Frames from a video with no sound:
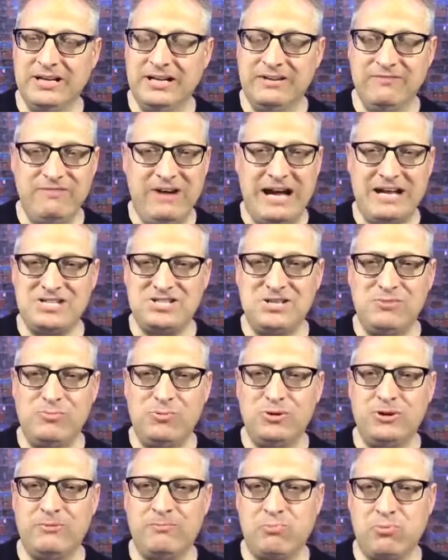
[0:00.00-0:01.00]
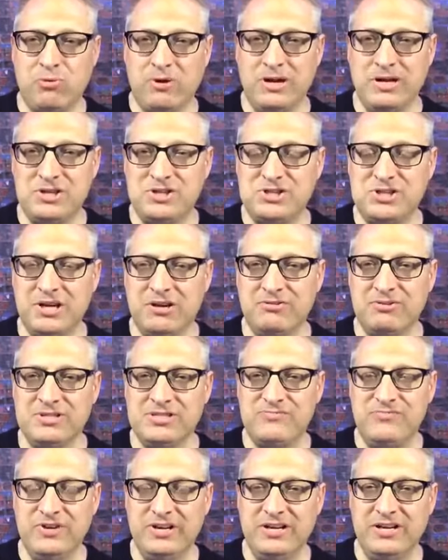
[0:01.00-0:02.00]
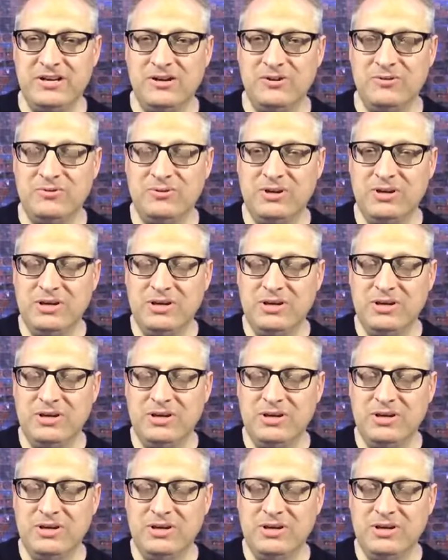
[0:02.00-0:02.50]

Invite someone to pray, share this video,